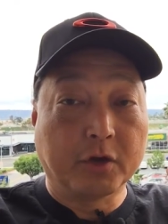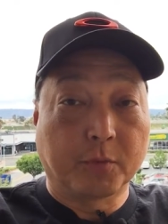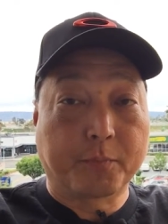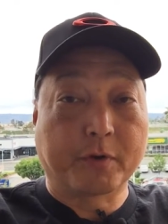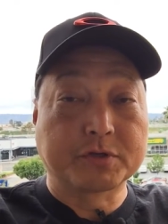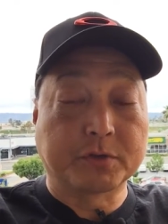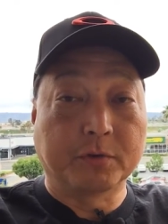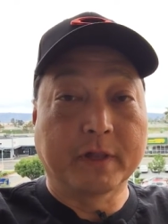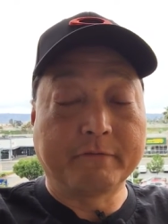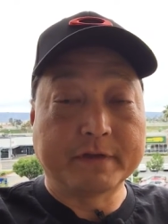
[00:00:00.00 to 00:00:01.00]
your
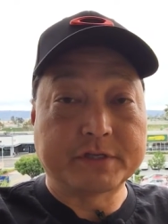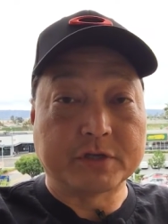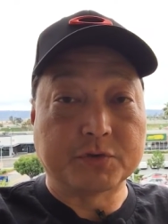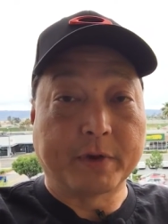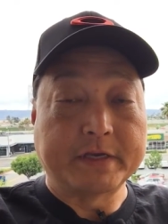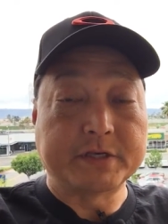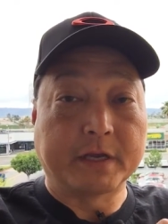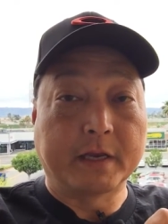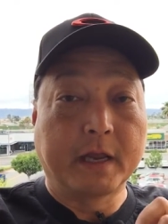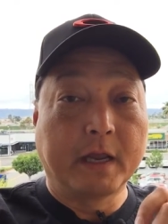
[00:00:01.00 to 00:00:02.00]
personal living
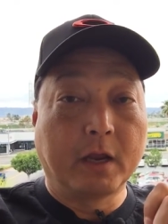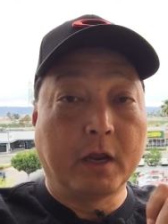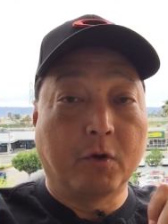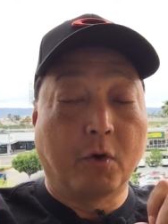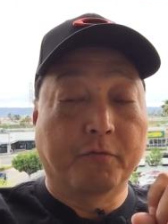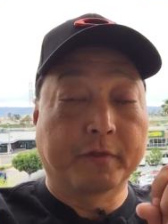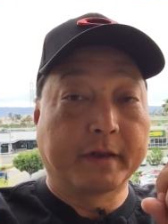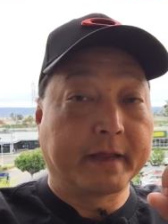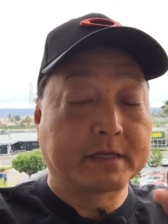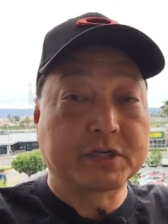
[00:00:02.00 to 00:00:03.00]
situation over
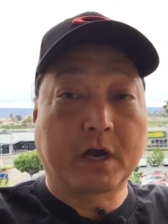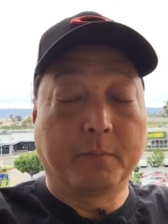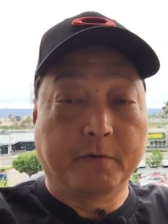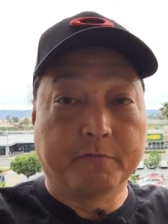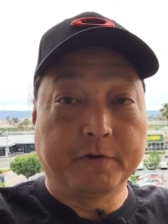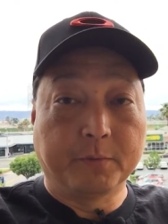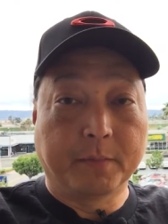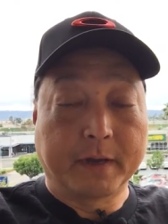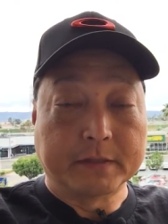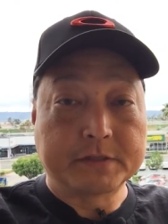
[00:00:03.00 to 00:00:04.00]
the next couple few
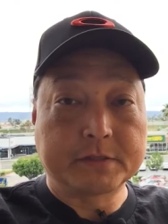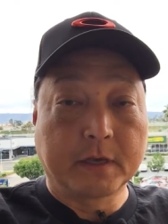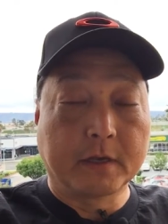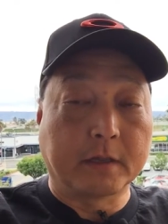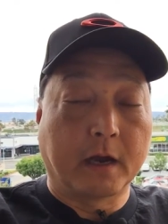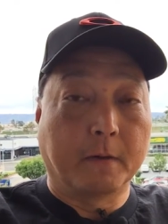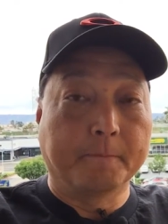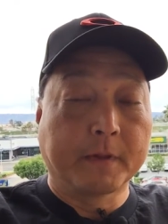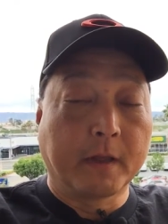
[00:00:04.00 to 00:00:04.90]
months. Now,